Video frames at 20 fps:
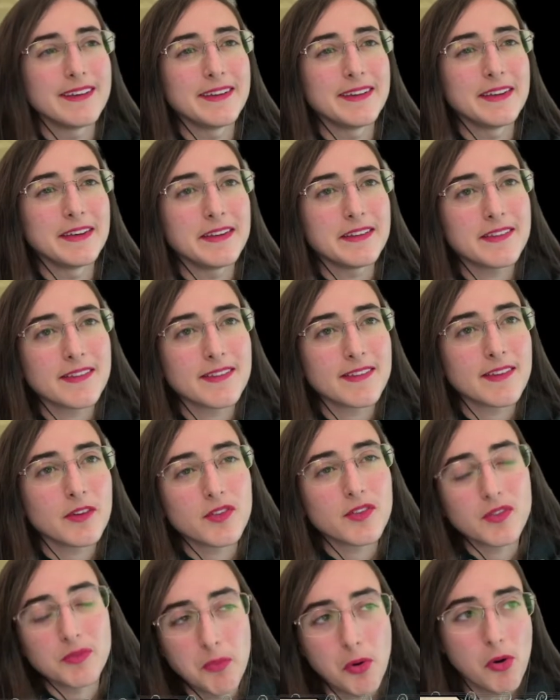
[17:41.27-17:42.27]
it's a
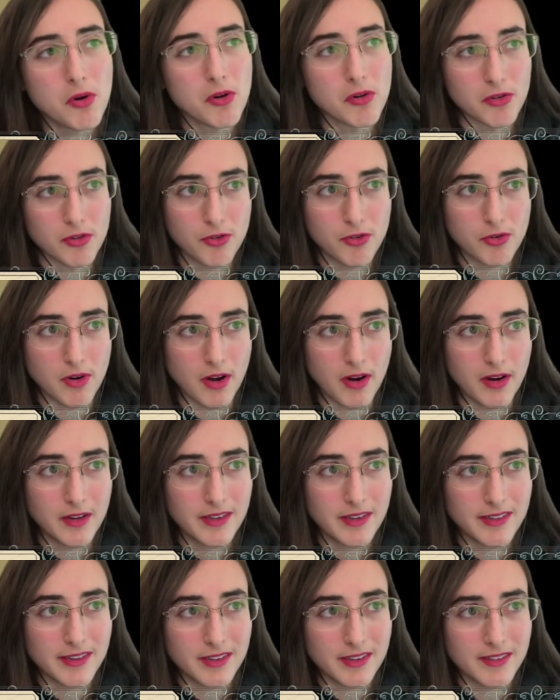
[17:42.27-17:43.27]
smaller croc,
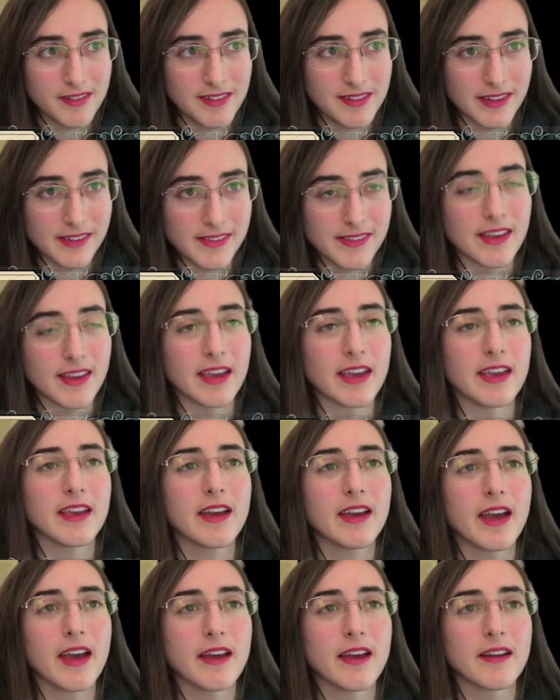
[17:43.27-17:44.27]
let's
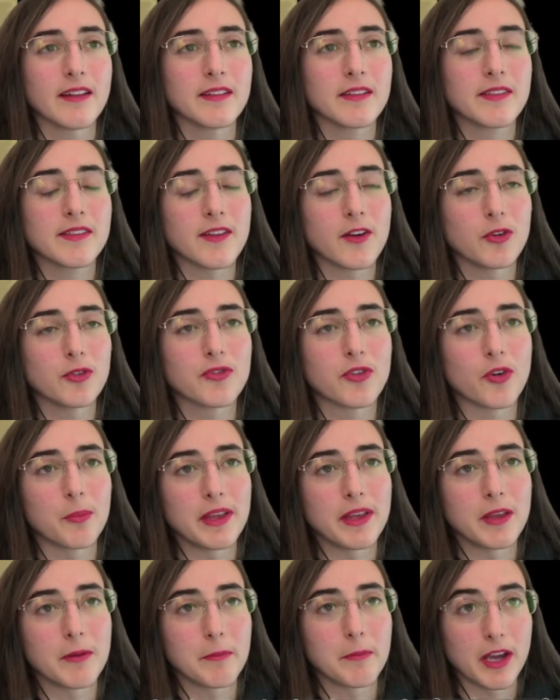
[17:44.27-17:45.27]
say, and it's known for
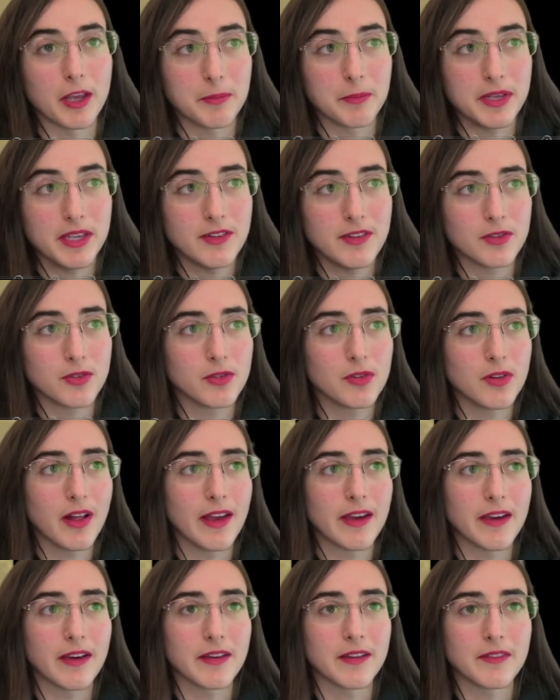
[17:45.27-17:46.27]
being bipedal
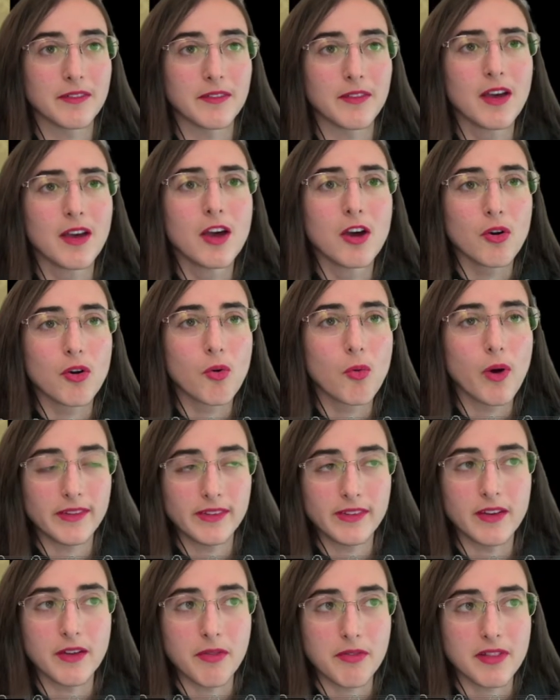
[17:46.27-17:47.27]
and
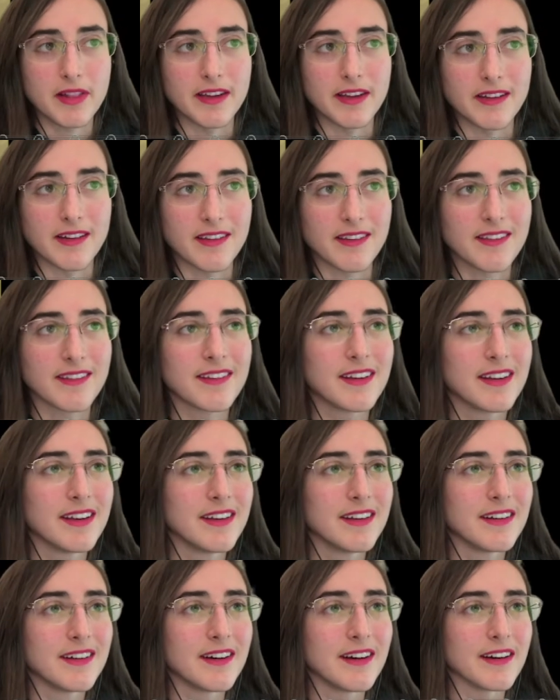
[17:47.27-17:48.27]
quite athletic.
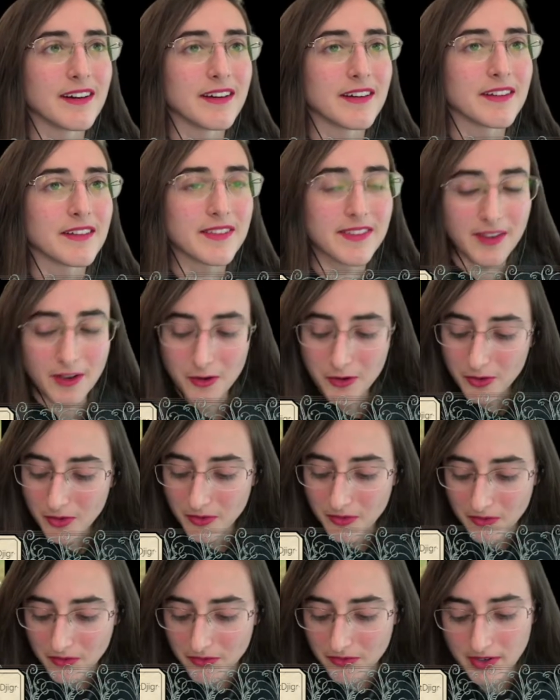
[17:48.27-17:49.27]
So,
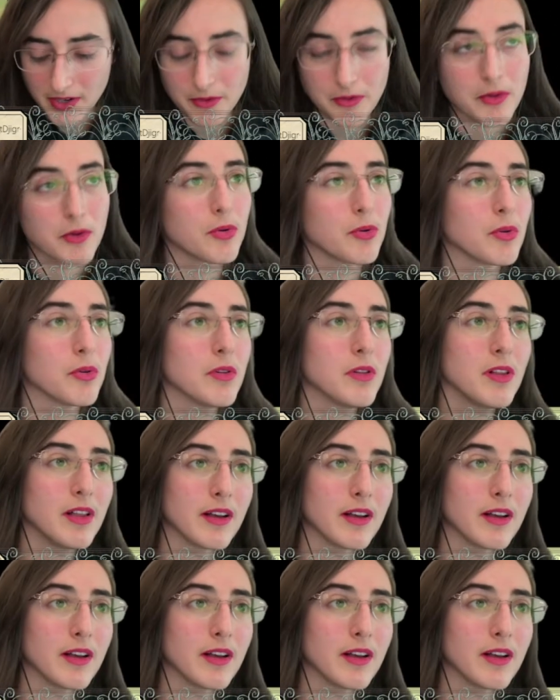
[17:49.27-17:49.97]
very cool.